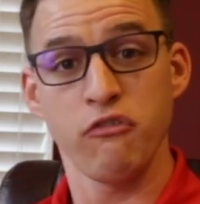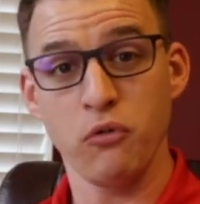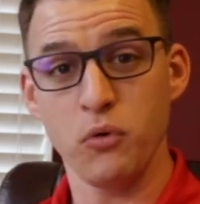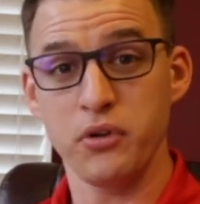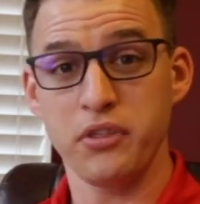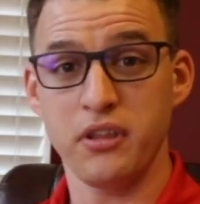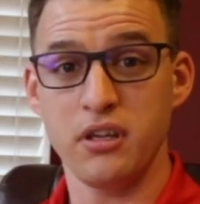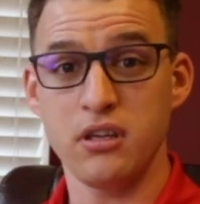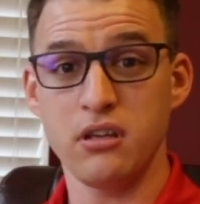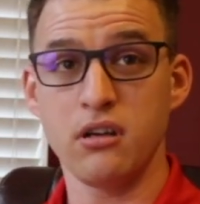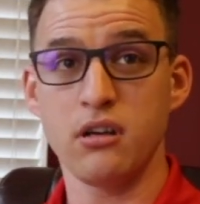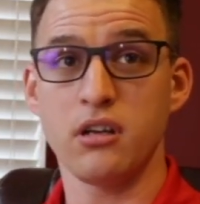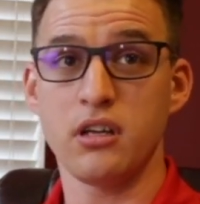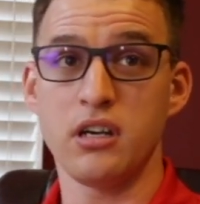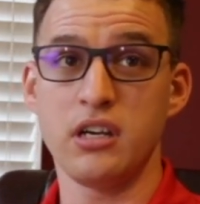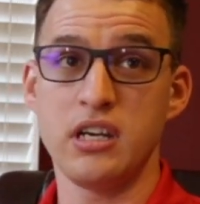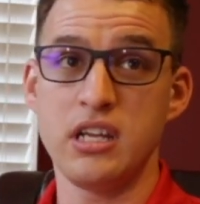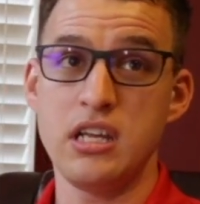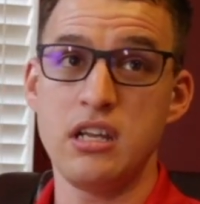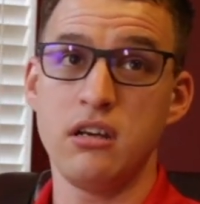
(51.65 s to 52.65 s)
Fourth thing you're
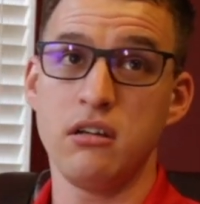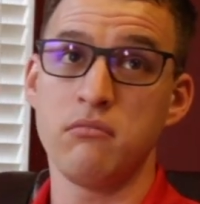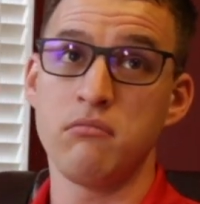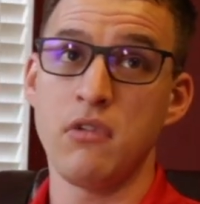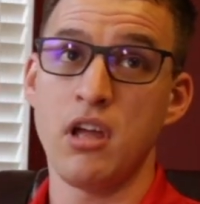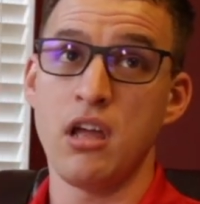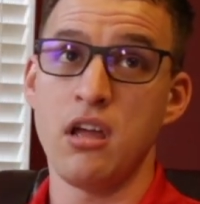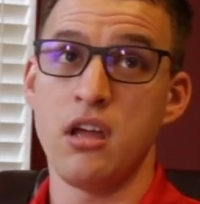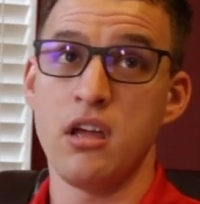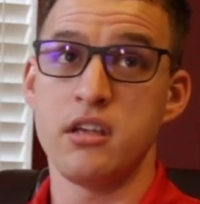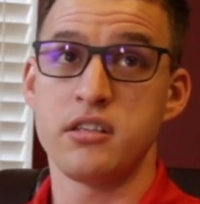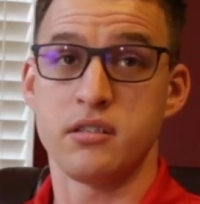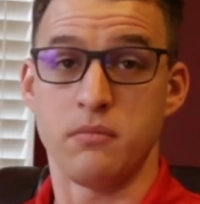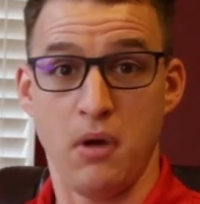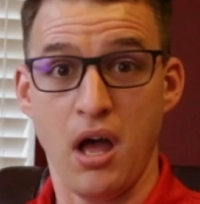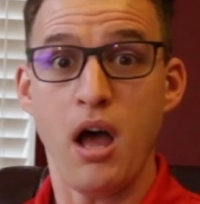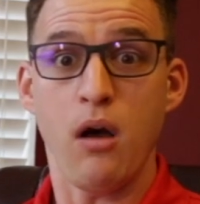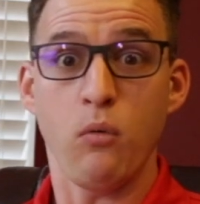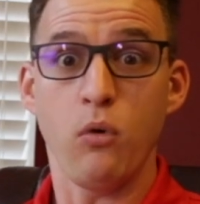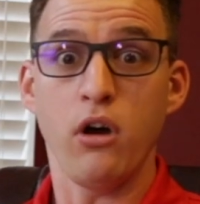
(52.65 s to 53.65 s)
going to need,
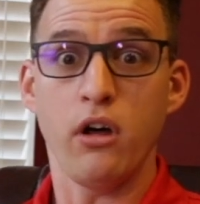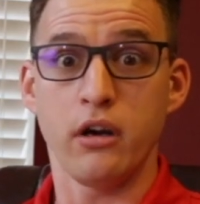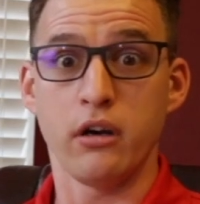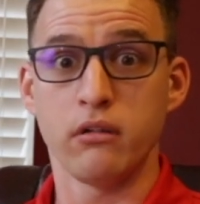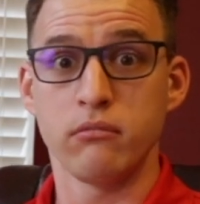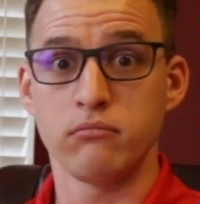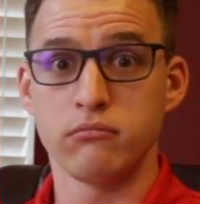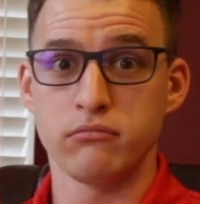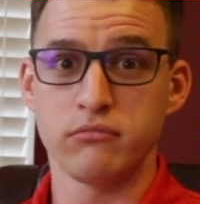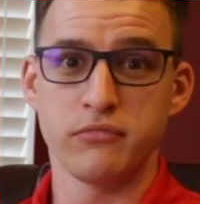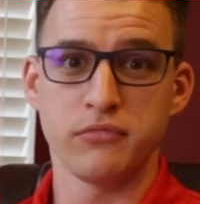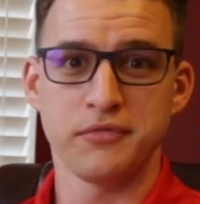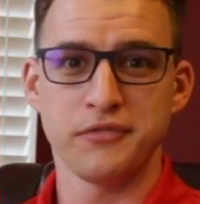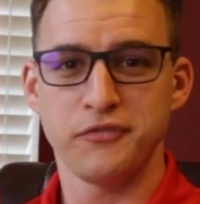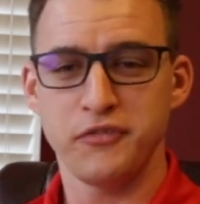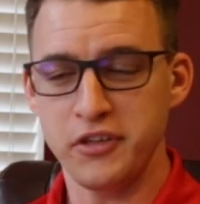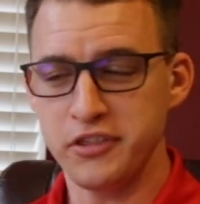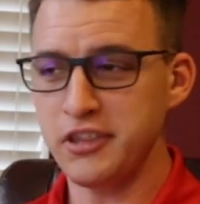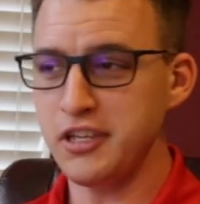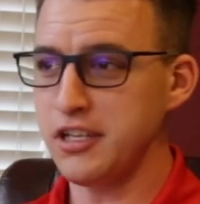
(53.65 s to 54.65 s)
some hot water.
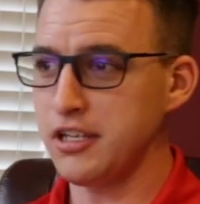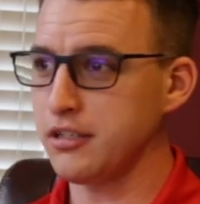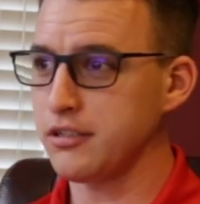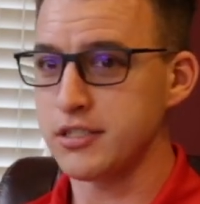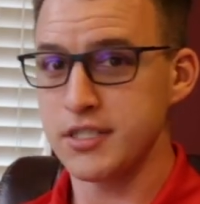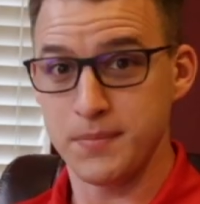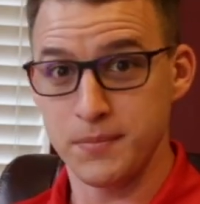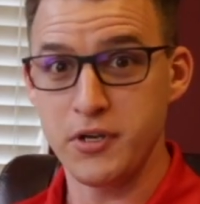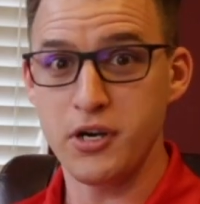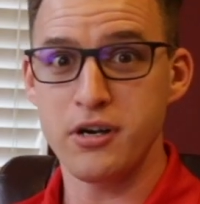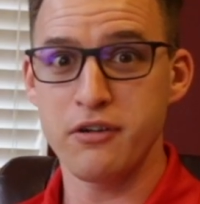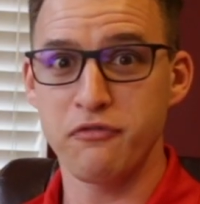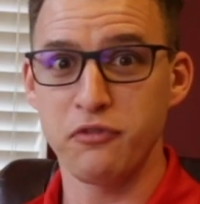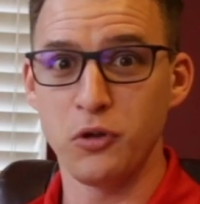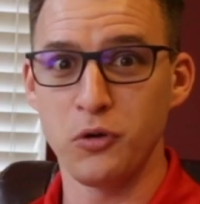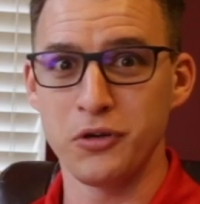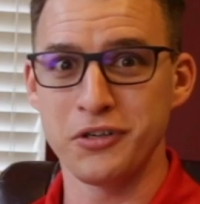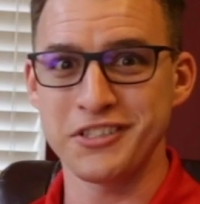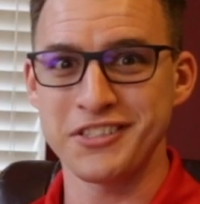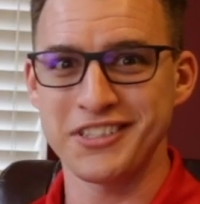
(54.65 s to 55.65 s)
Fifth thing, some dirty
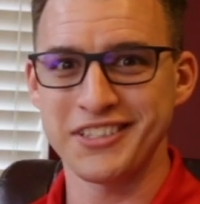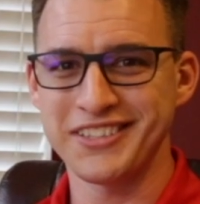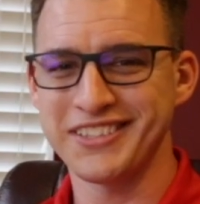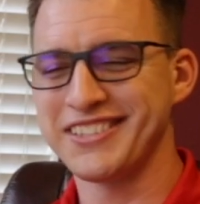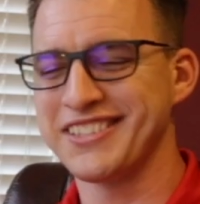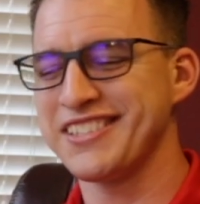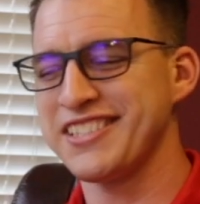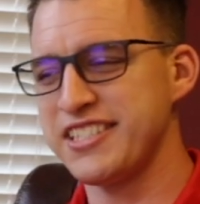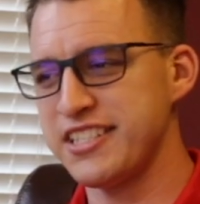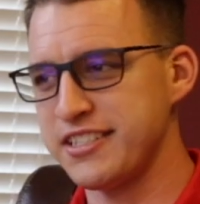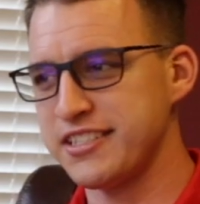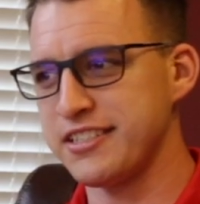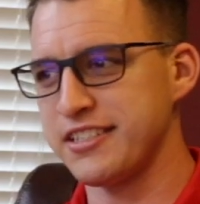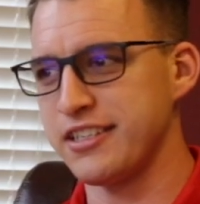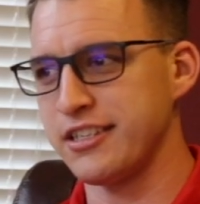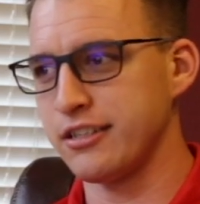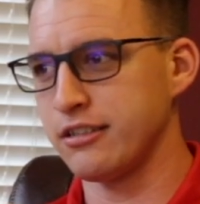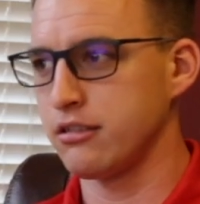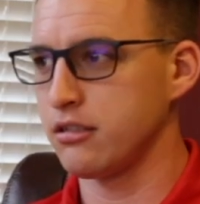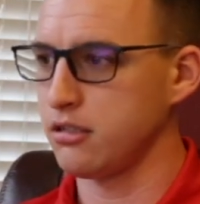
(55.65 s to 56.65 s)
floors. Sixth
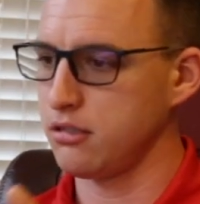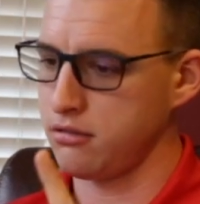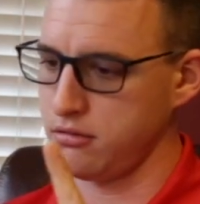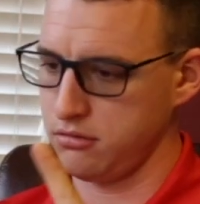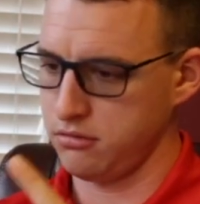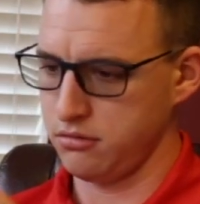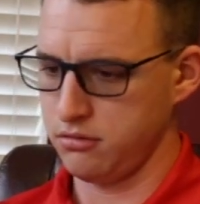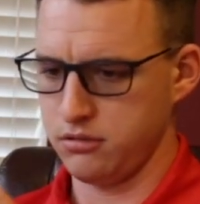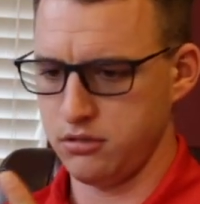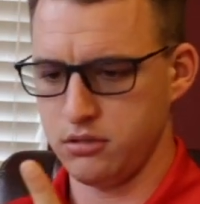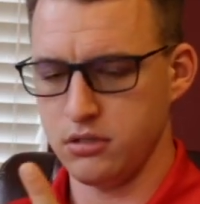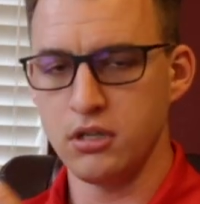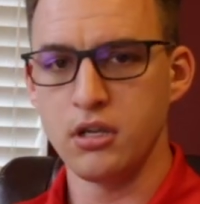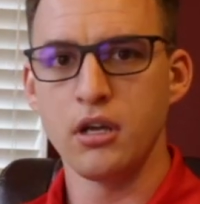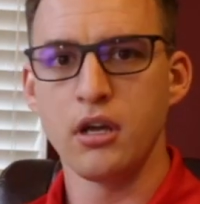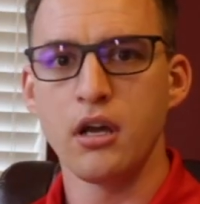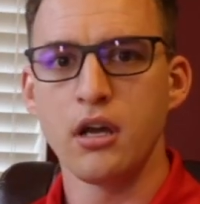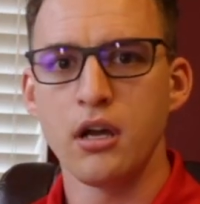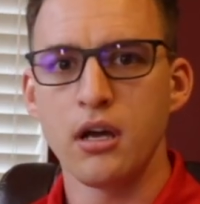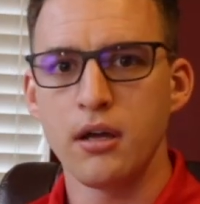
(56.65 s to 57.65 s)
thing,
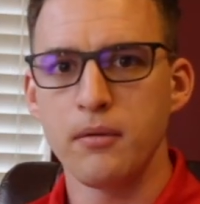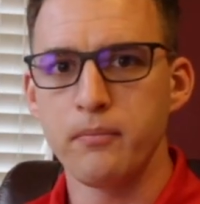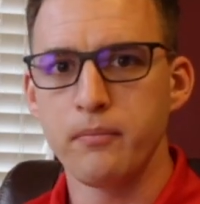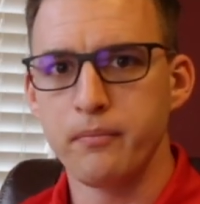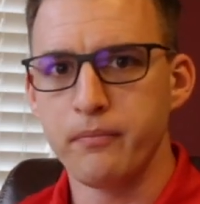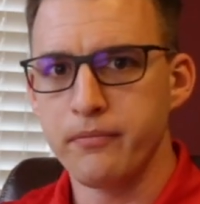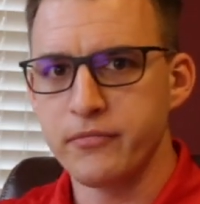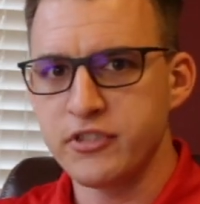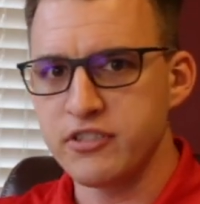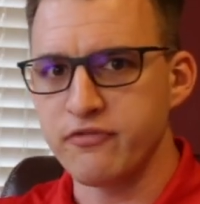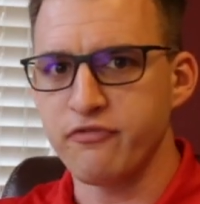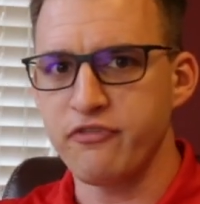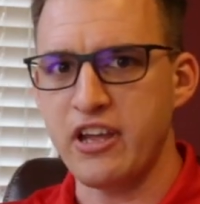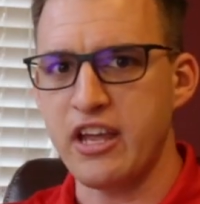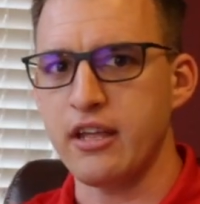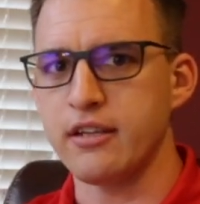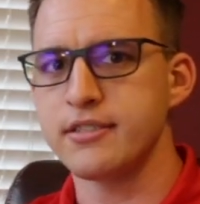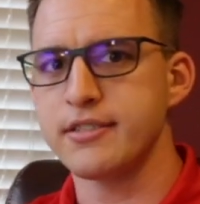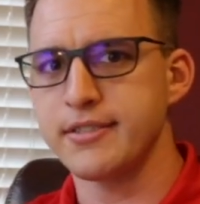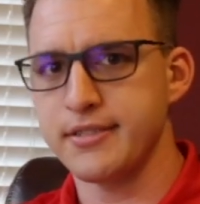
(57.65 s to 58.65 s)
some
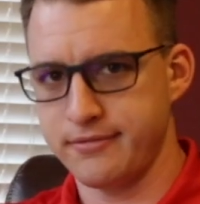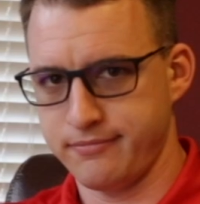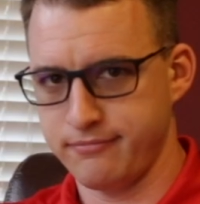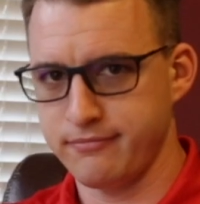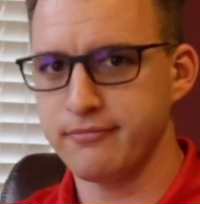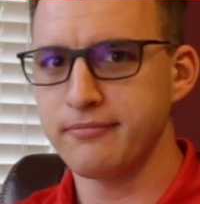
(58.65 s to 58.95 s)
fans.